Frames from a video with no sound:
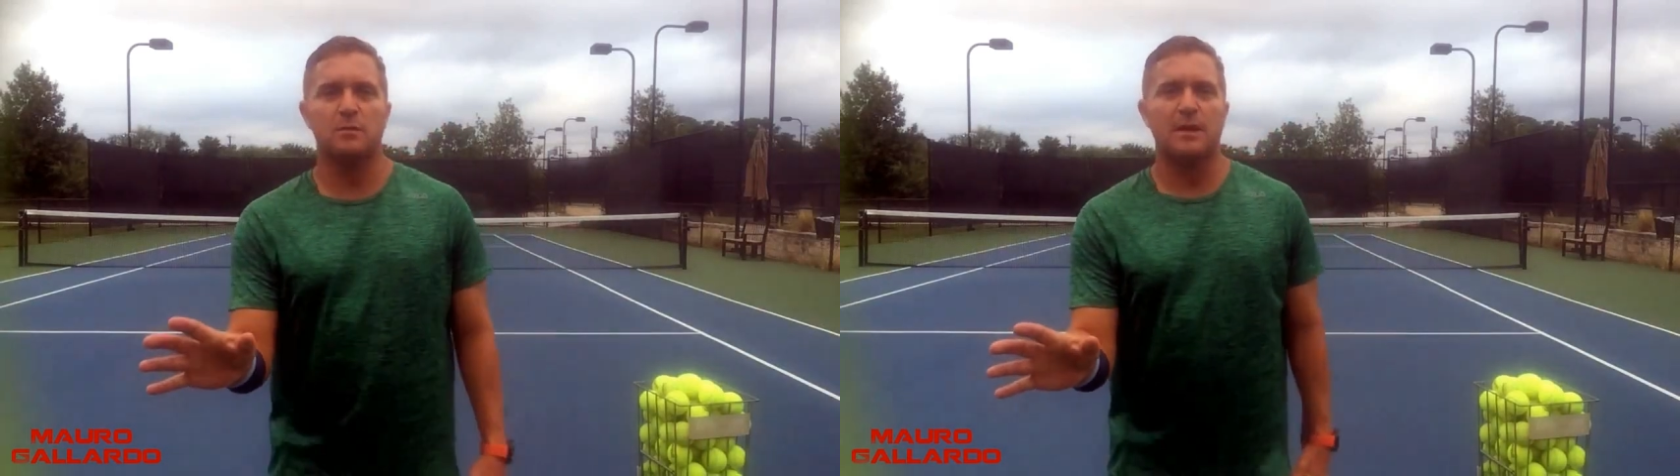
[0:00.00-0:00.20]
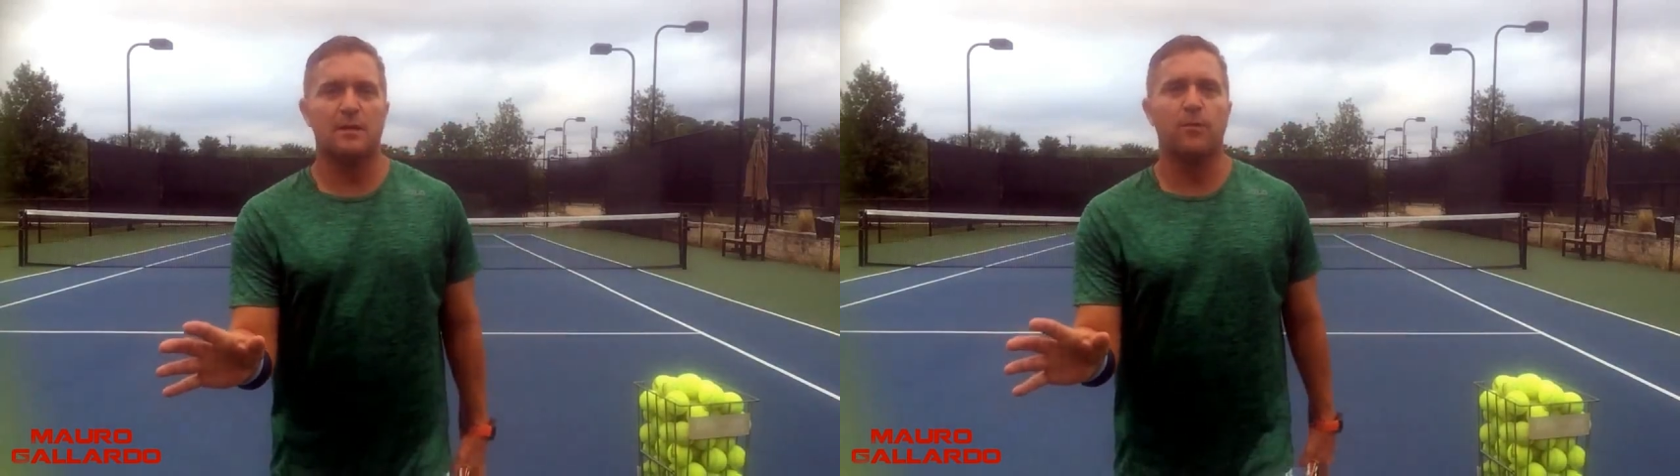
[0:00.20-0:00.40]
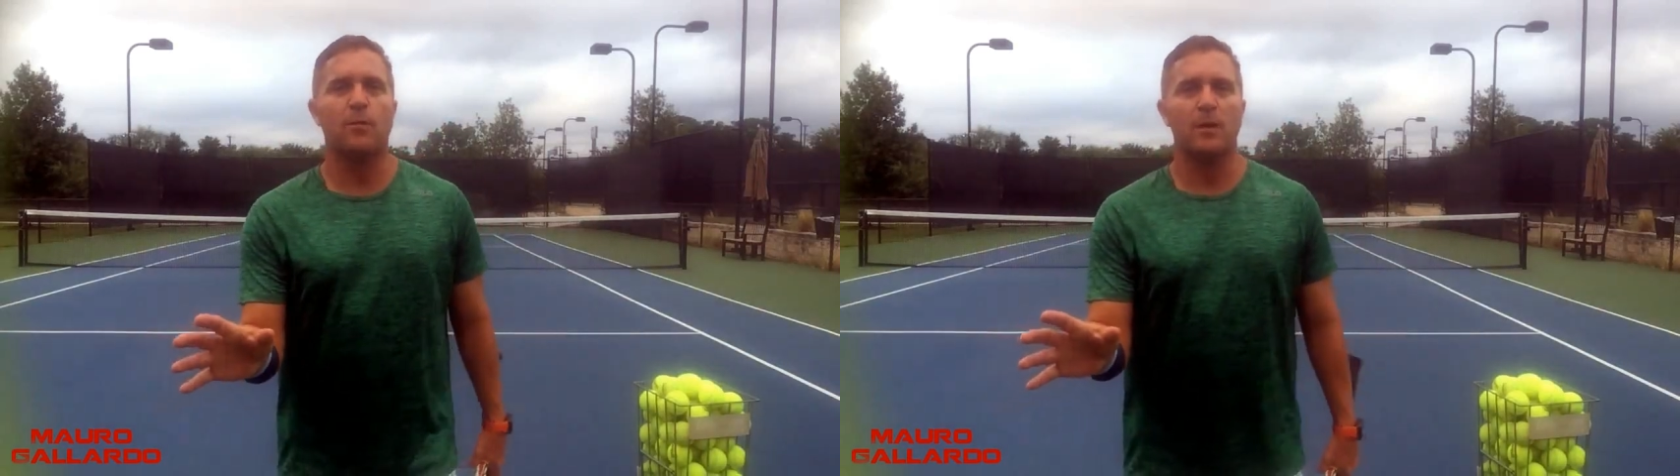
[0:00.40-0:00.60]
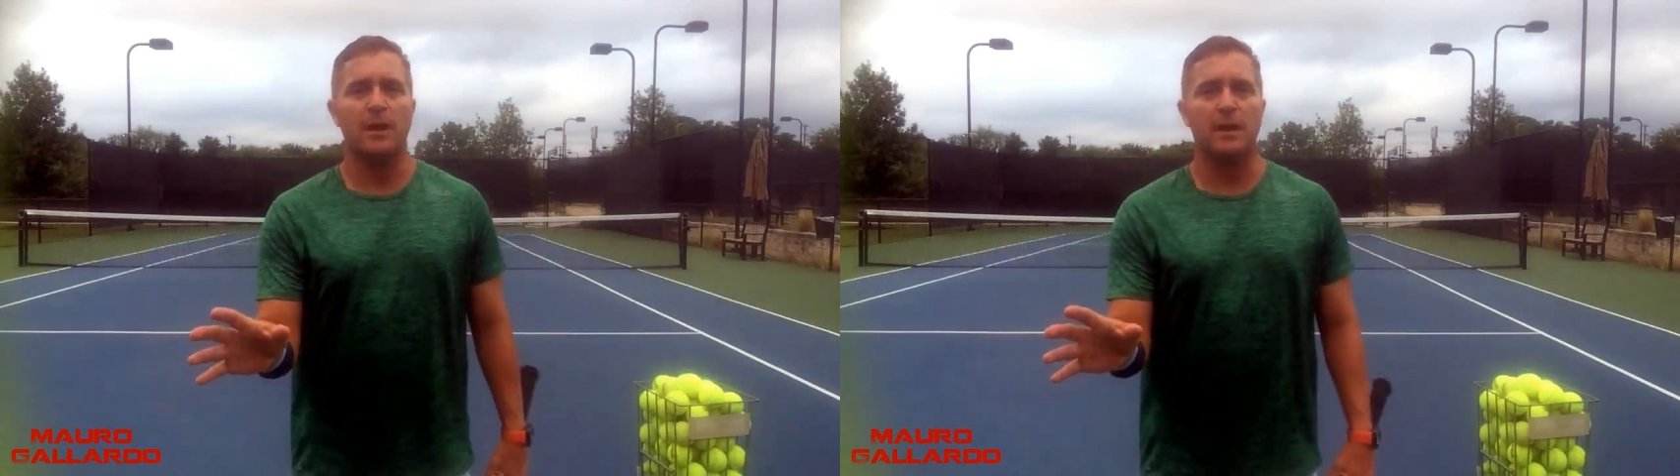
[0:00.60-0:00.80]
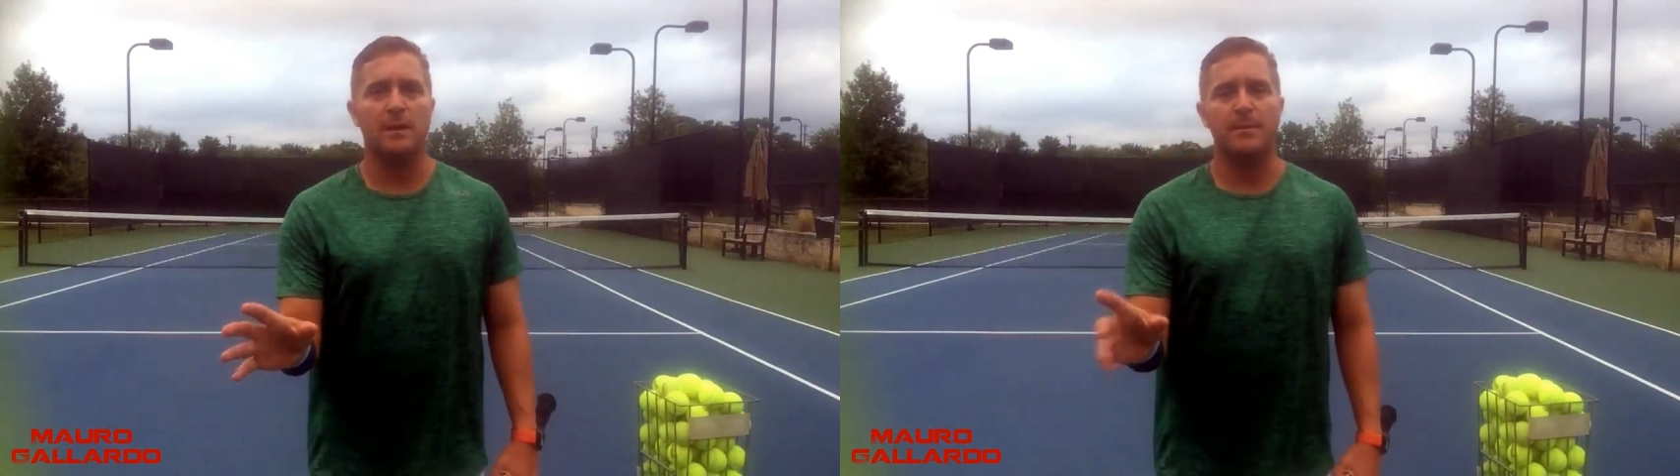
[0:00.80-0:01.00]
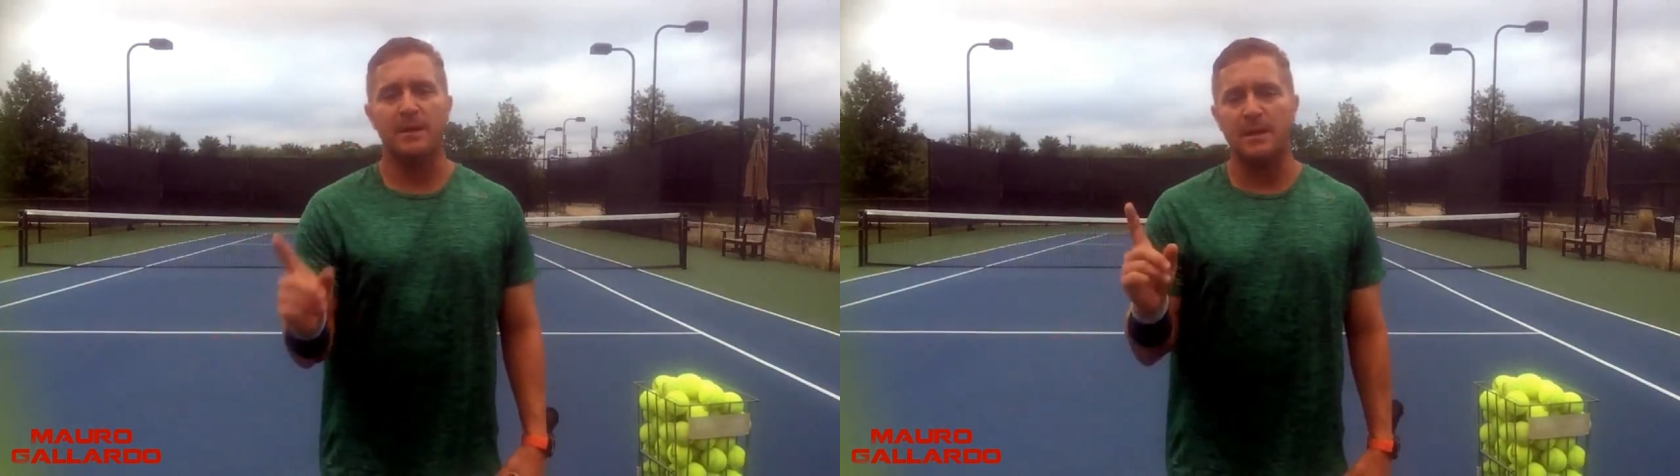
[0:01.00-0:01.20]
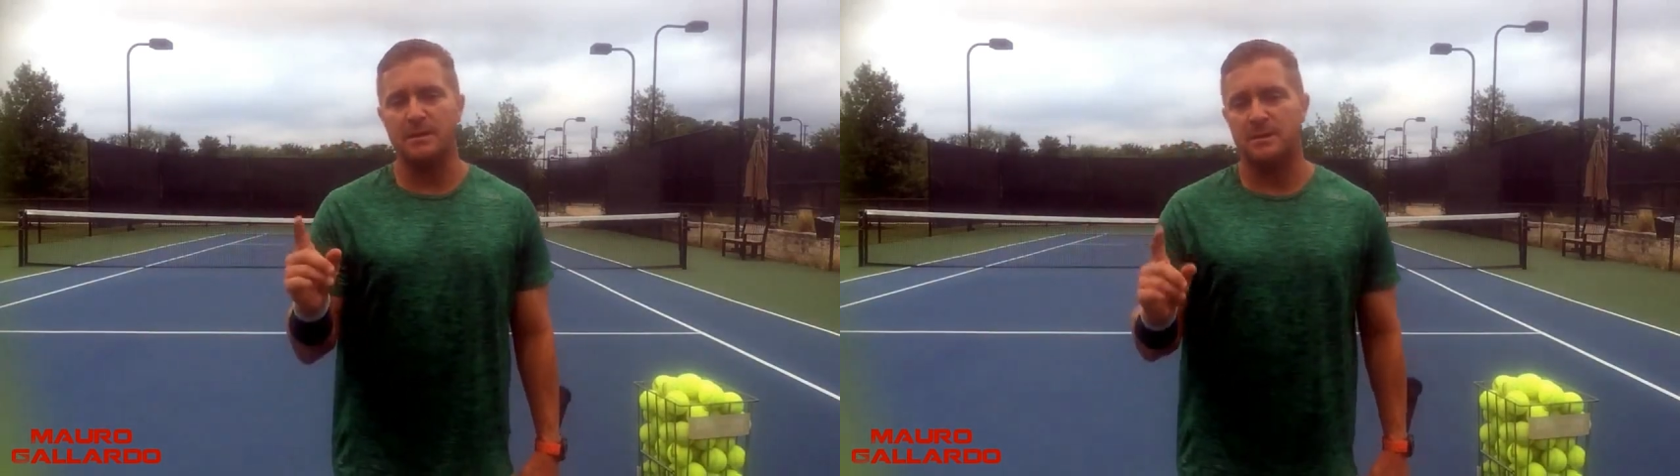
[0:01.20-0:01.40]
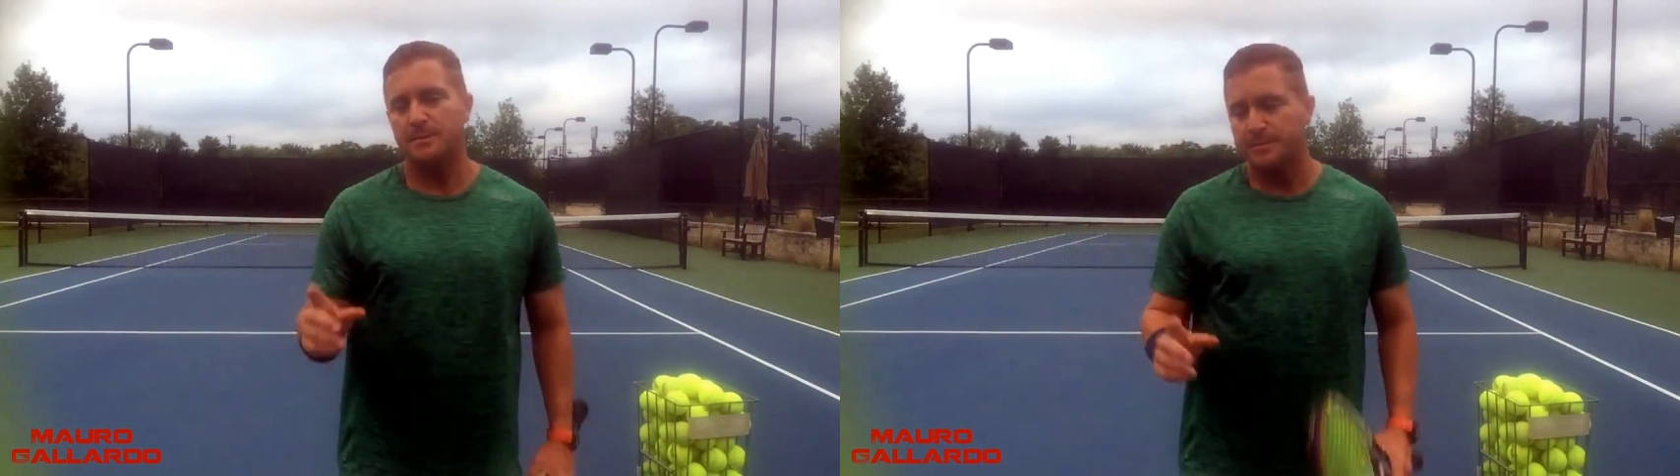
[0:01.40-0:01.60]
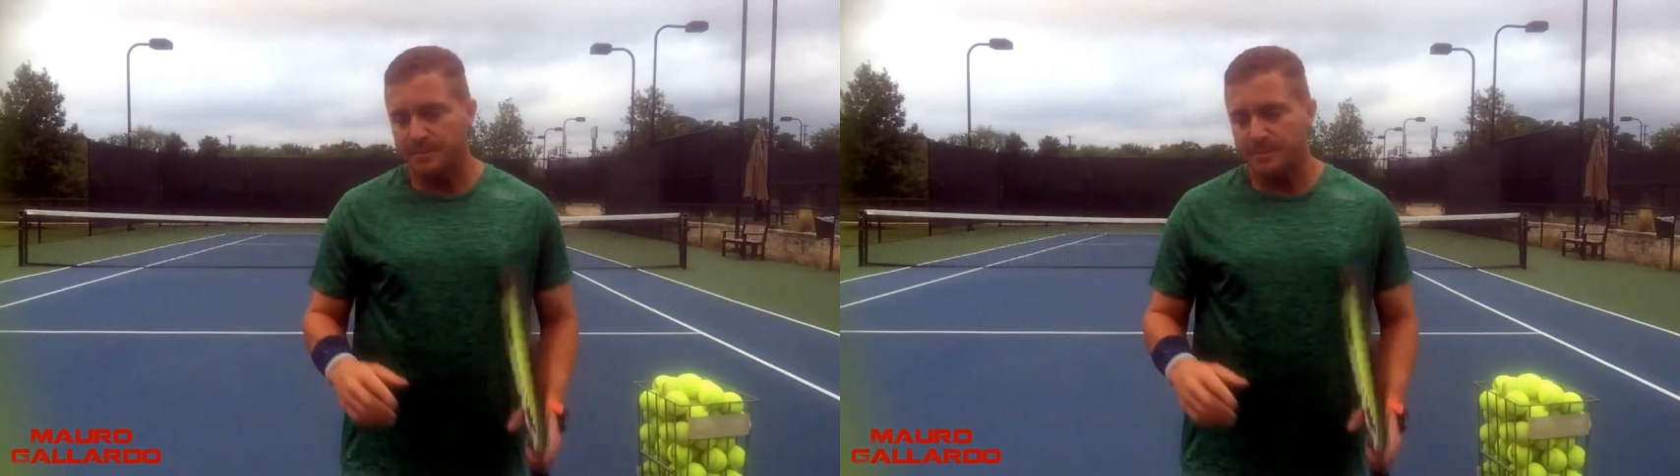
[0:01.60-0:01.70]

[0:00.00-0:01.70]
to that forehand is